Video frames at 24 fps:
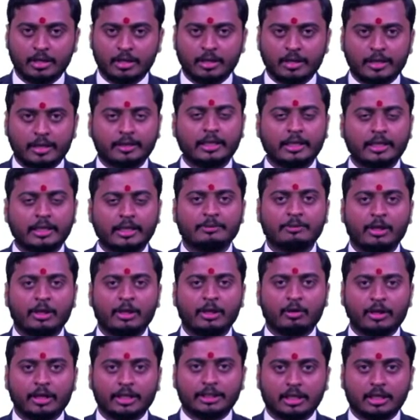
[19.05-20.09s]
In this
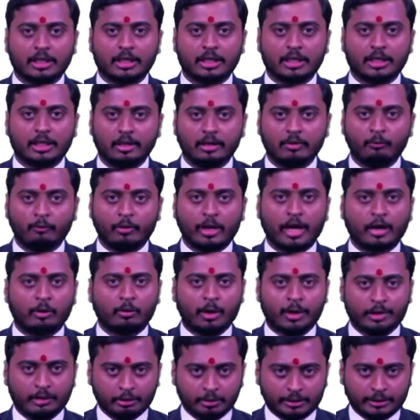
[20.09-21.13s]
video lecture, we are
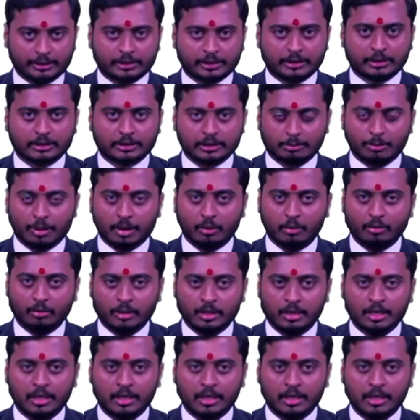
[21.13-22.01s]
going to discuss about